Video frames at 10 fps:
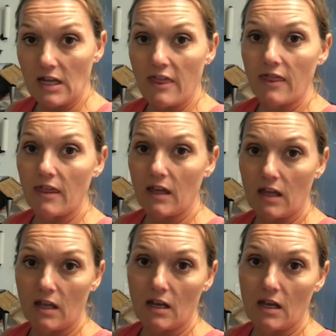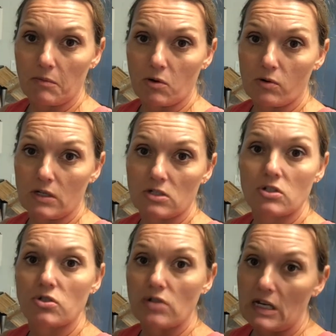and then I'm going to
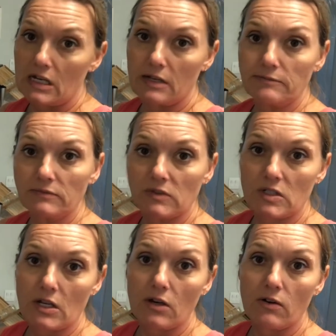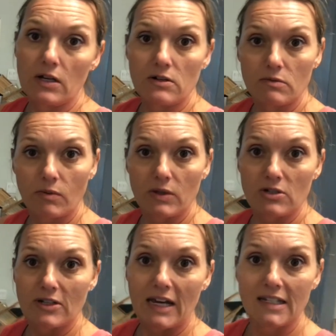strain it. So here's what we do
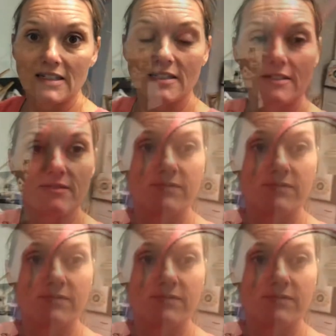next.